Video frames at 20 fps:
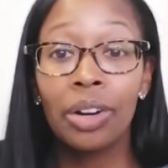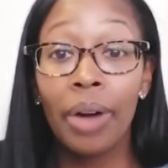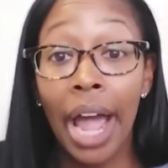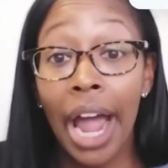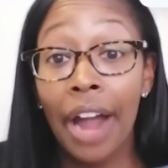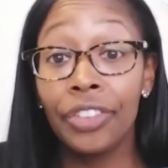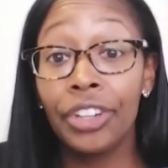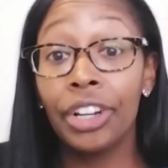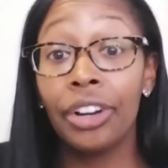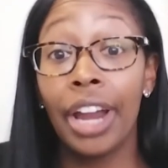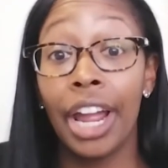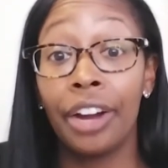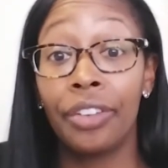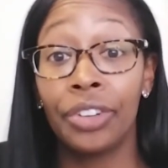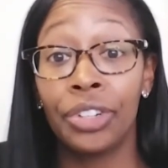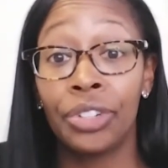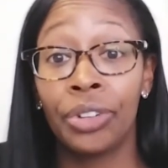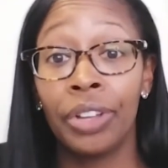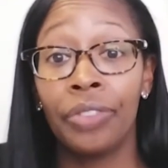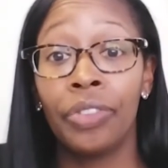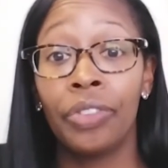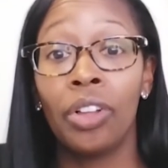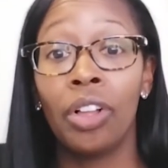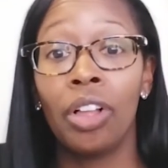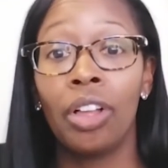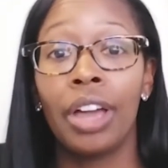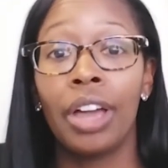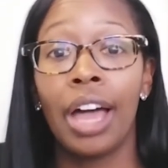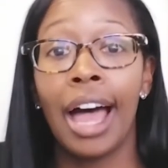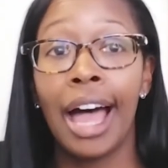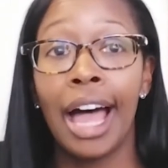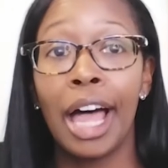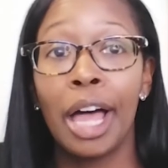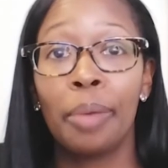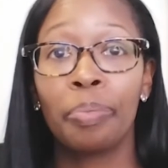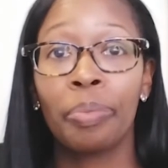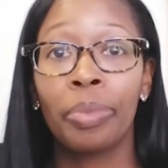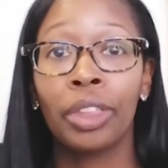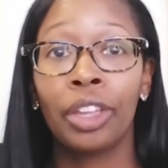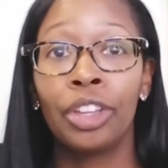After your egg retrieval,
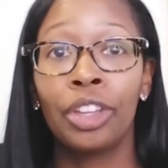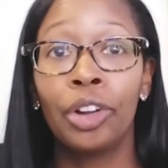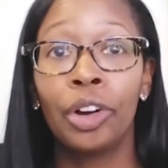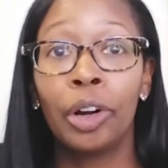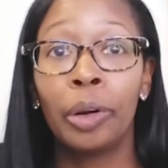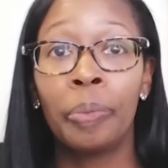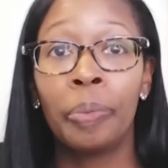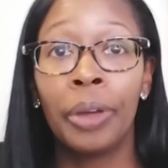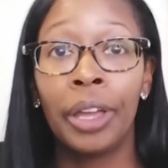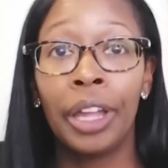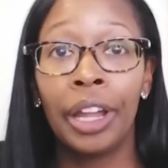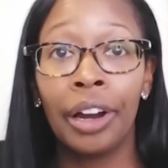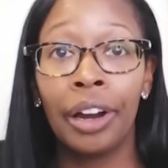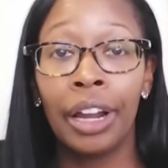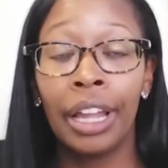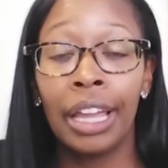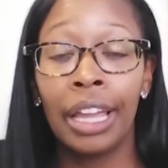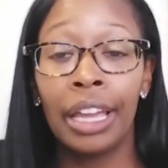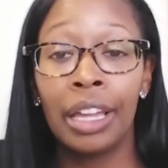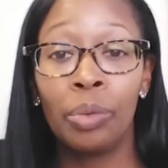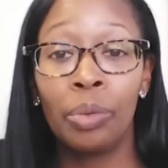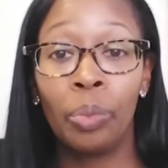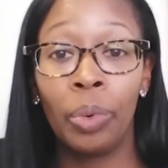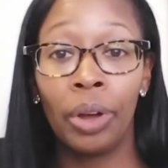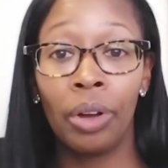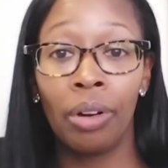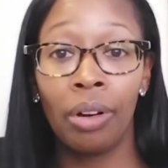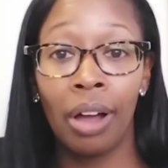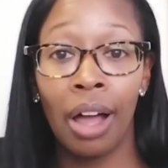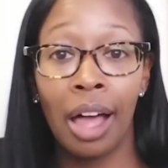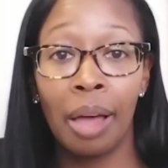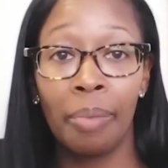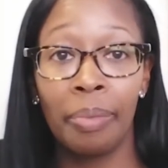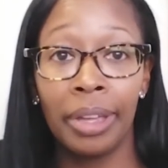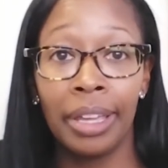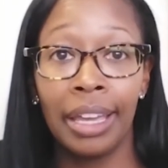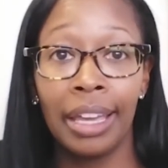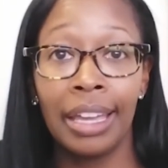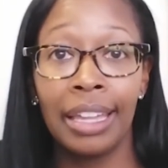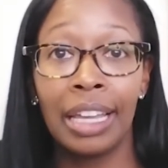um, your period will come
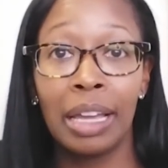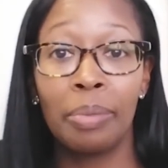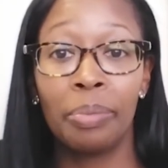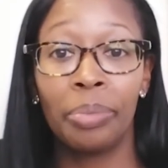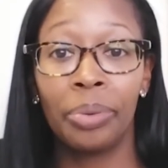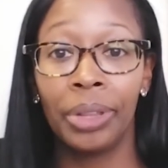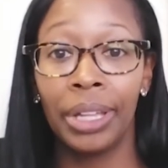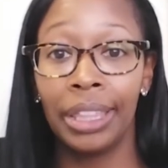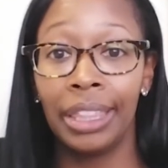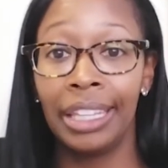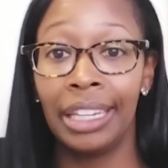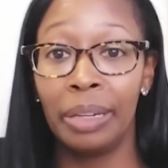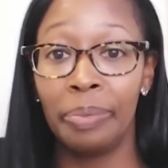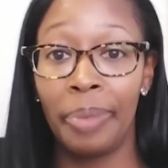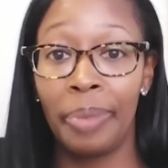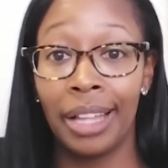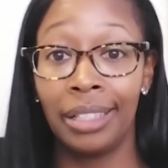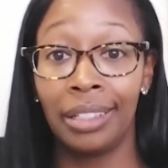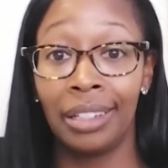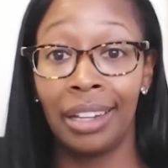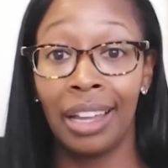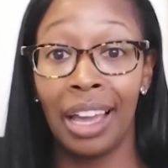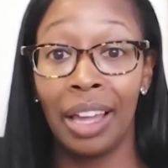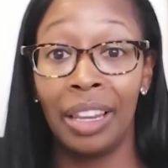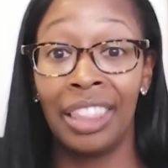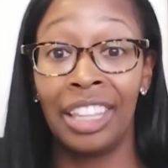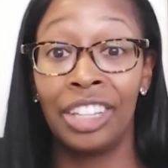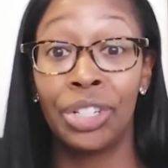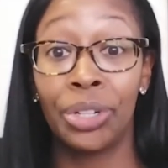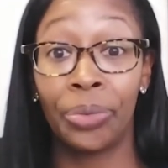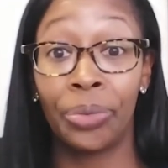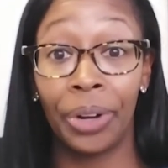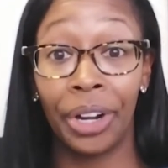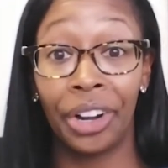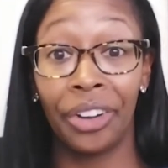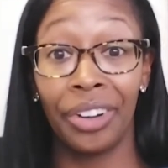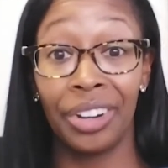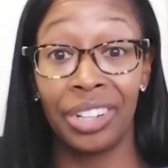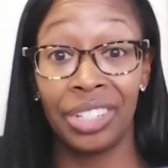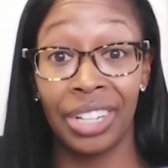again completely dependent on the
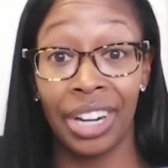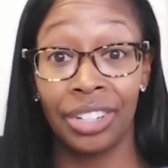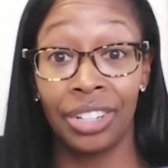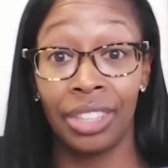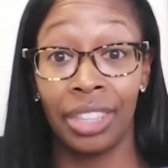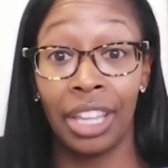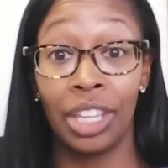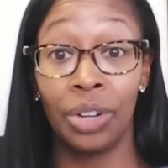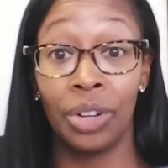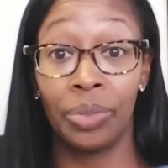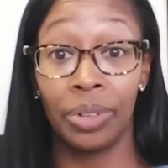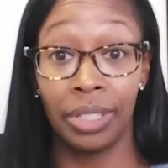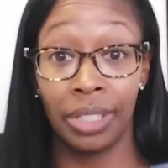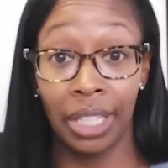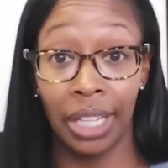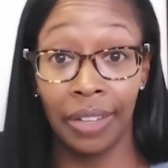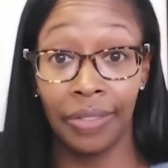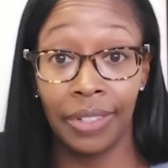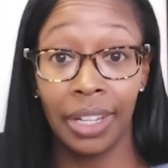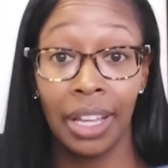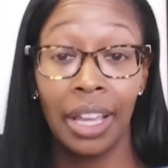trigger injection that you received.